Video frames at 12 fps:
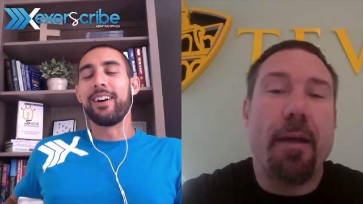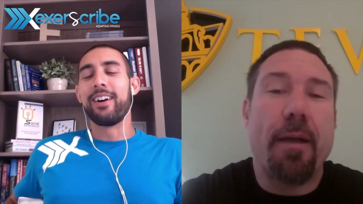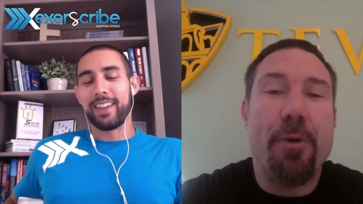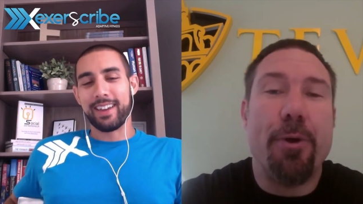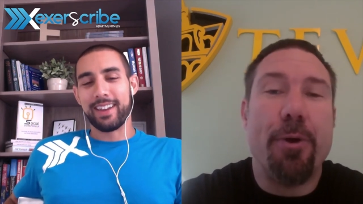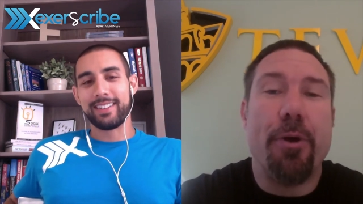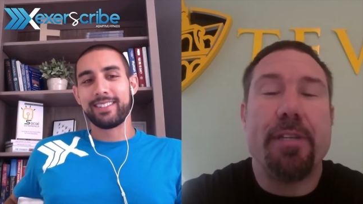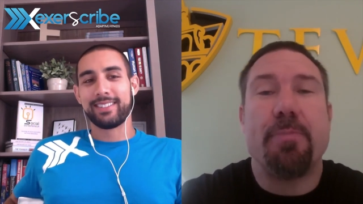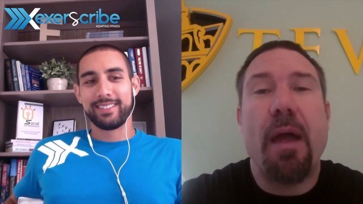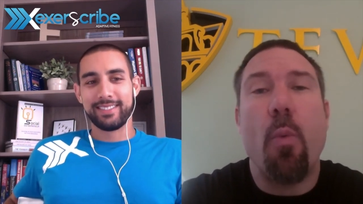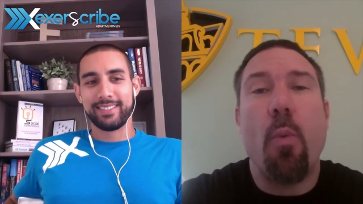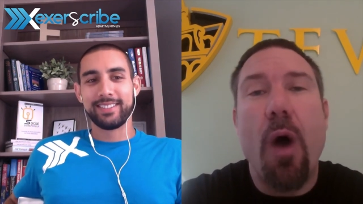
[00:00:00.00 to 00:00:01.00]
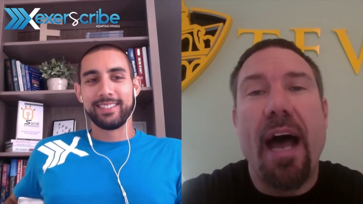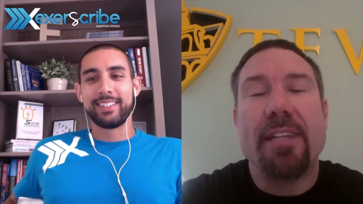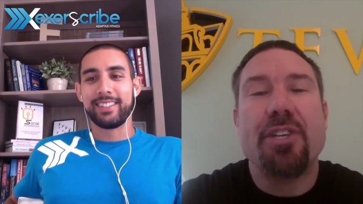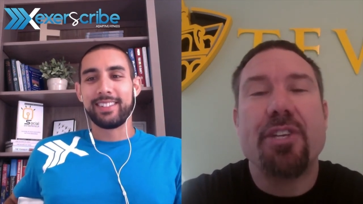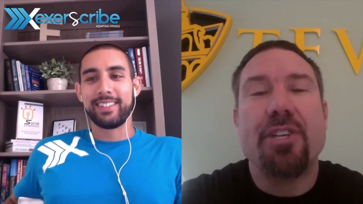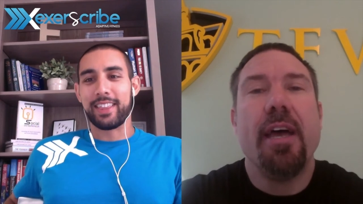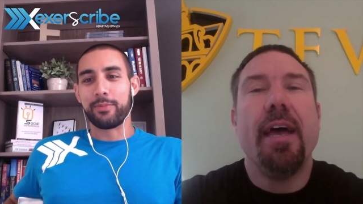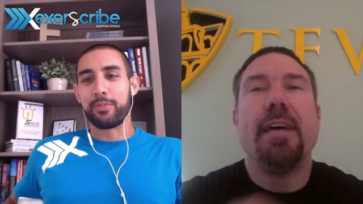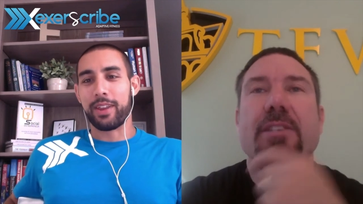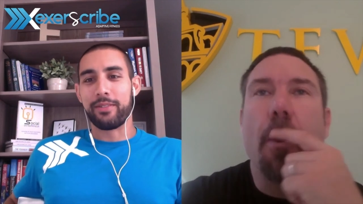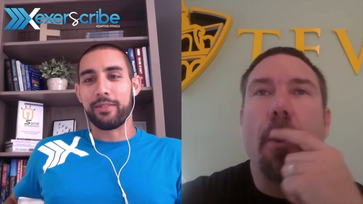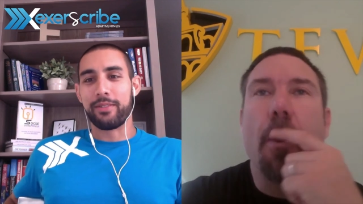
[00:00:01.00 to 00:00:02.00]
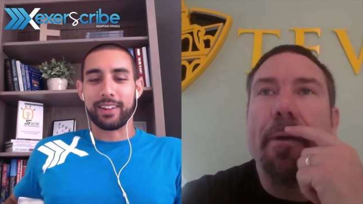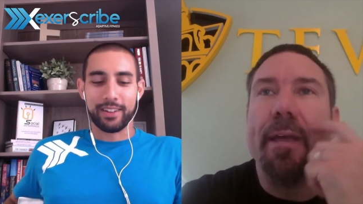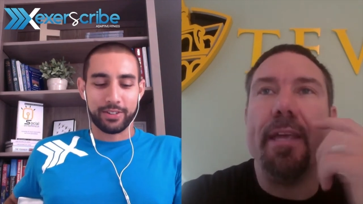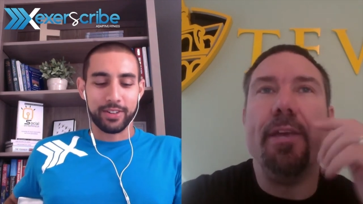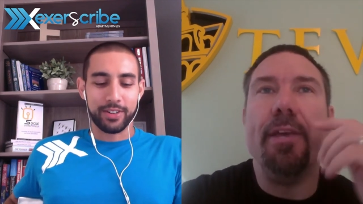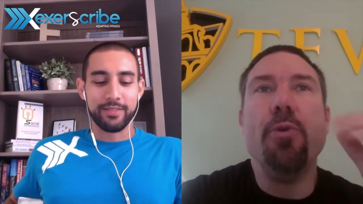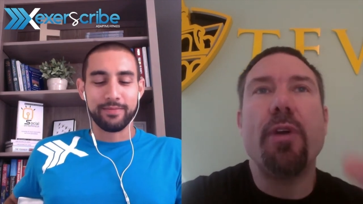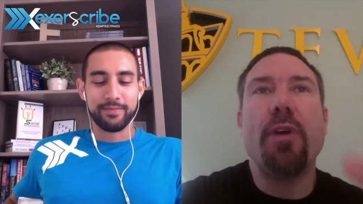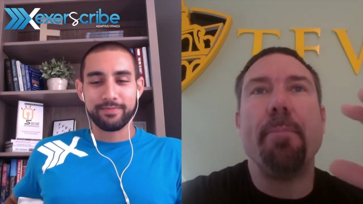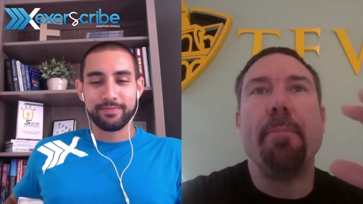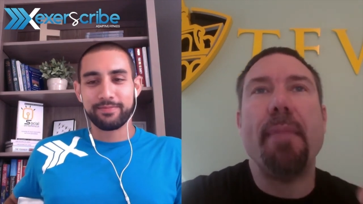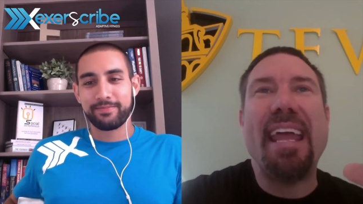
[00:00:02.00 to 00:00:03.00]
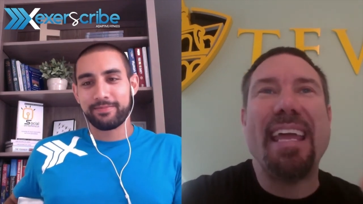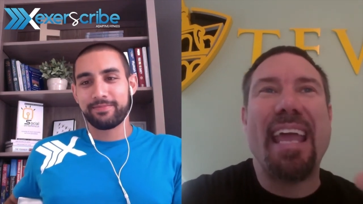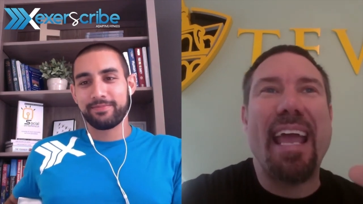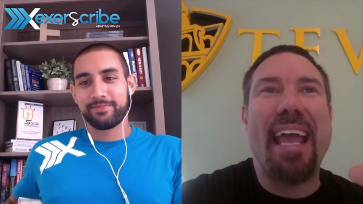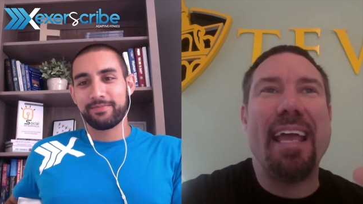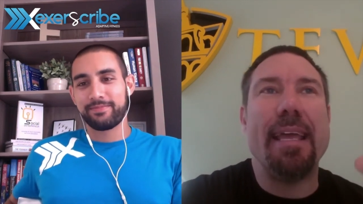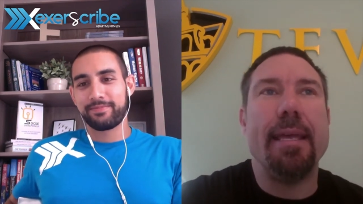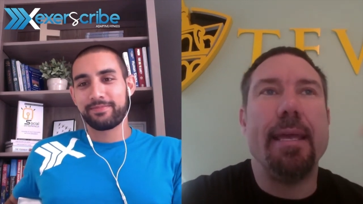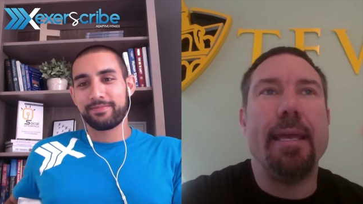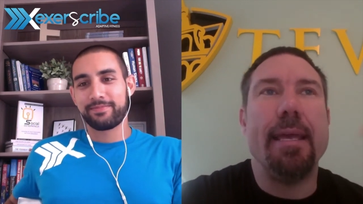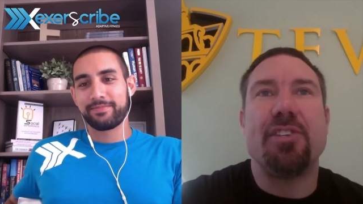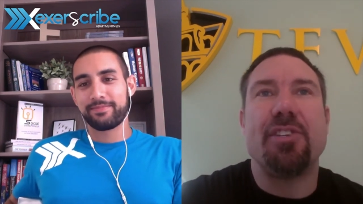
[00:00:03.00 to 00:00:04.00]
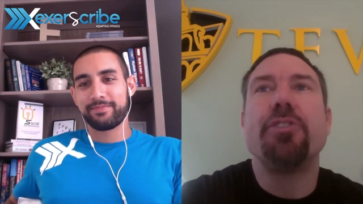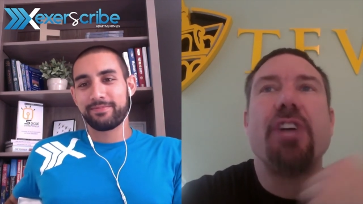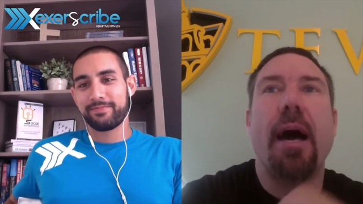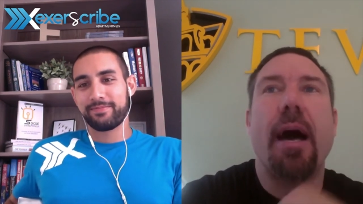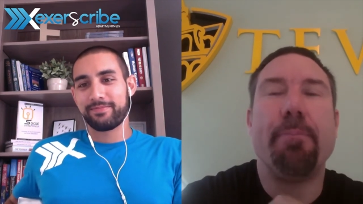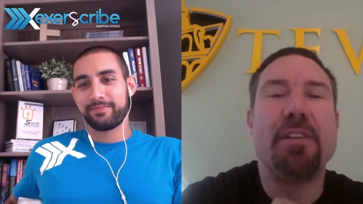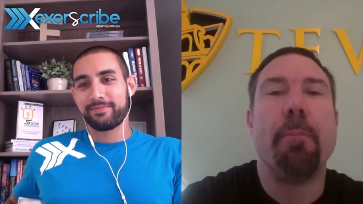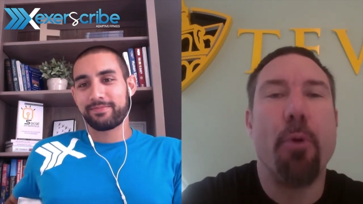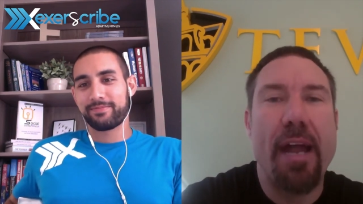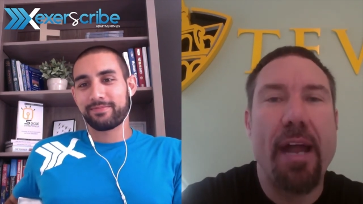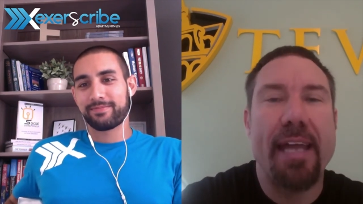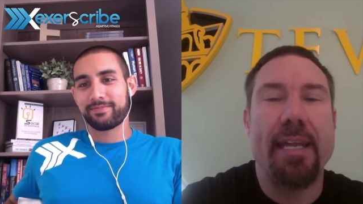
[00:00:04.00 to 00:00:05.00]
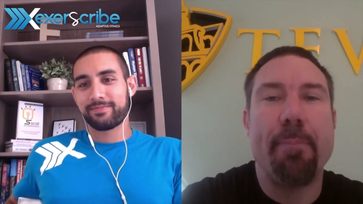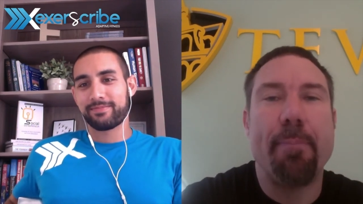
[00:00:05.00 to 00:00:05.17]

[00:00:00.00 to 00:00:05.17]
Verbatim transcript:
Speaker 1: computer yeah. or it's my watch. Yeah, the brand so recognition. you can make it's your job to brand it.